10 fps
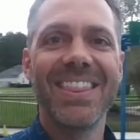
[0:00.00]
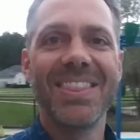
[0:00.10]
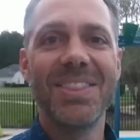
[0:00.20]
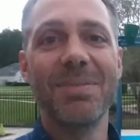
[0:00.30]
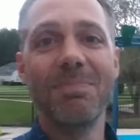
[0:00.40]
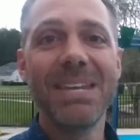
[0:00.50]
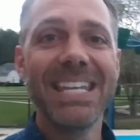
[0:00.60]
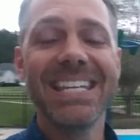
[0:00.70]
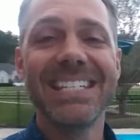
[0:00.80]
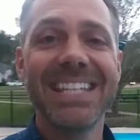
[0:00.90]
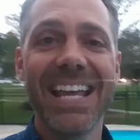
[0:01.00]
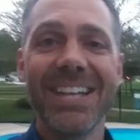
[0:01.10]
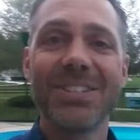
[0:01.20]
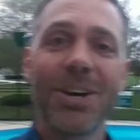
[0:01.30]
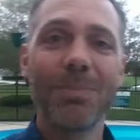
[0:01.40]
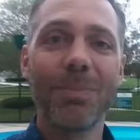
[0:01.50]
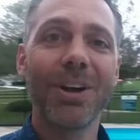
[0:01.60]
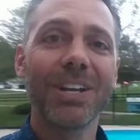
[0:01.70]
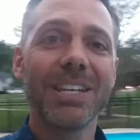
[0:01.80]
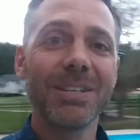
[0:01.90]
The median days on
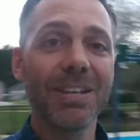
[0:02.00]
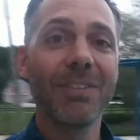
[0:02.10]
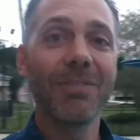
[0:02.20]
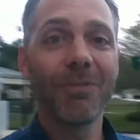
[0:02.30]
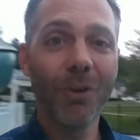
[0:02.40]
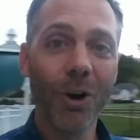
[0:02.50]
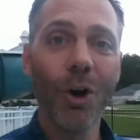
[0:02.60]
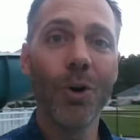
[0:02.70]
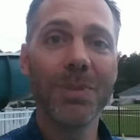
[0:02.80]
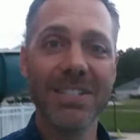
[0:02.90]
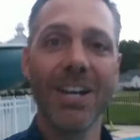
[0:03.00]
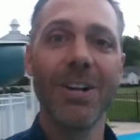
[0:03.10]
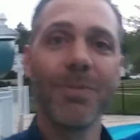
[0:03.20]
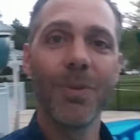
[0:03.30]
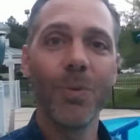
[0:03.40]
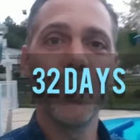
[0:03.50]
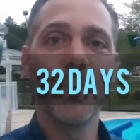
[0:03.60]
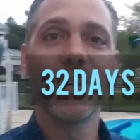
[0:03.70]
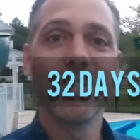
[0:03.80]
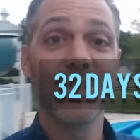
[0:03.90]
market for a home to sell
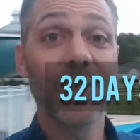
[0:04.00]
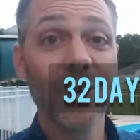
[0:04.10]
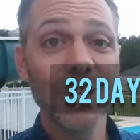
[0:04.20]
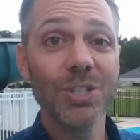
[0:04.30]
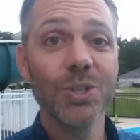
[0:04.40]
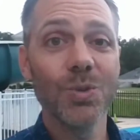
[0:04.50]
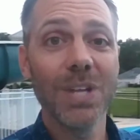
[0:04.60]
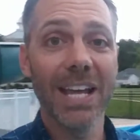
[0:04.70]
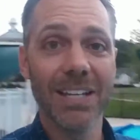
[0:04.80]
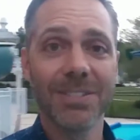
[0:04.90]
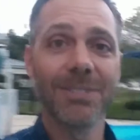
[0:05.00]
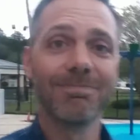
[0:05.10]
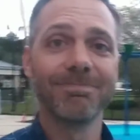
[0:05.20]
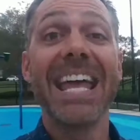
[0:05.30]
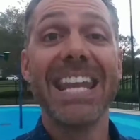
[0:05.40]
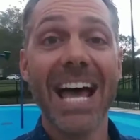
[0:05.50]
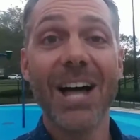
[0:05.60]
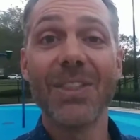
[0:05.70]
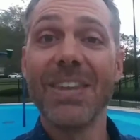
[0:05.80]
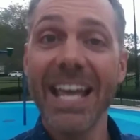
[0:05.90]
was 32 days.
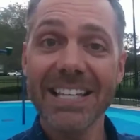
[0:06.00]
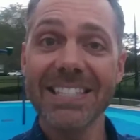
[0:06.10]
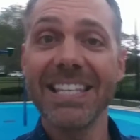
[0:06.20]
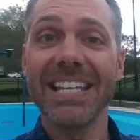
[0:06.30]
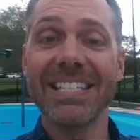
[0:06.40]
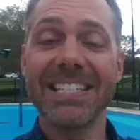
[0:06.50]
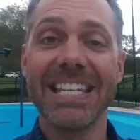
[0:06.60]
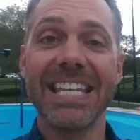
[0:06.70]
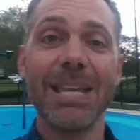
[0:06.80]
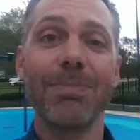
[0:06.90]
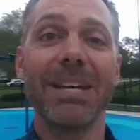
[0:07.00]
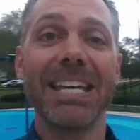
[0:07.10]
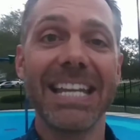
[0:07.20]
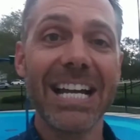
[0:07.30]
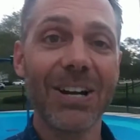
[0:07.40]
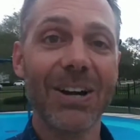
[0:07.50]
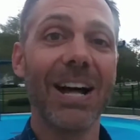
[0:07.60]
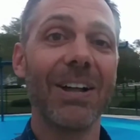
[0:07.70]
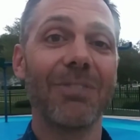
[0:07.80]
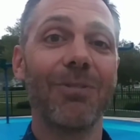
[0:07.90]
Now, next things to keep an ear
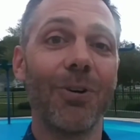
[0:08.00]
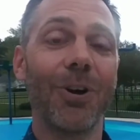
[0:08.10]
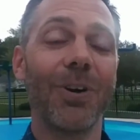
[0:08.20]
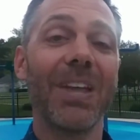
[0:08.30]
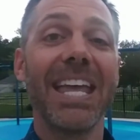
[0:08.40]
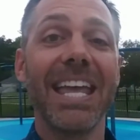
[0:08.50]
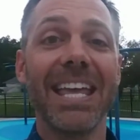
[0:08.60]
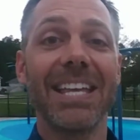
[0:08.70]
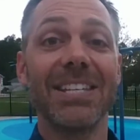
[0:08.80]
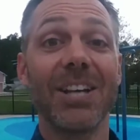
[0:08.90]
out for is